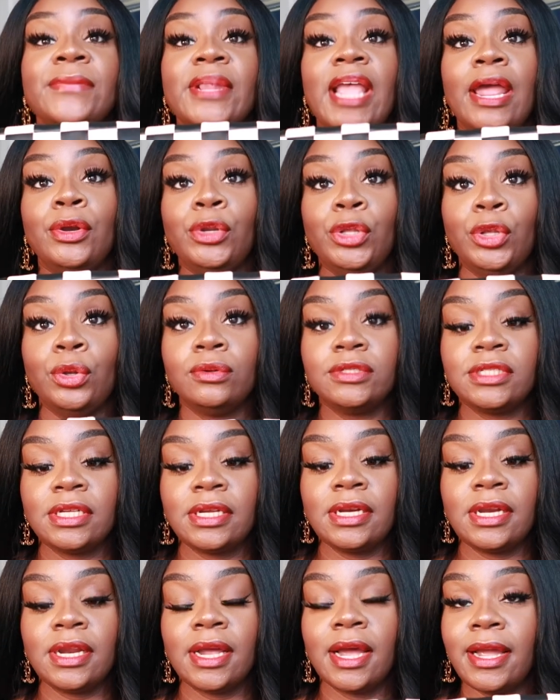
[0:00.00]
and use
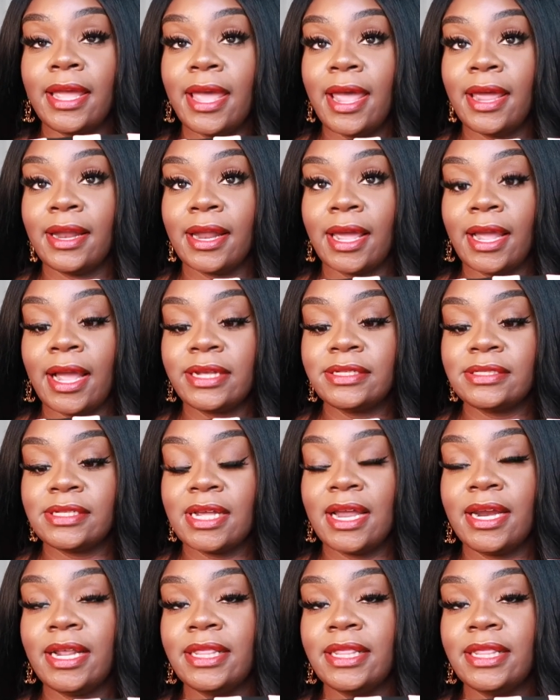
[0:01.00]
it again like i said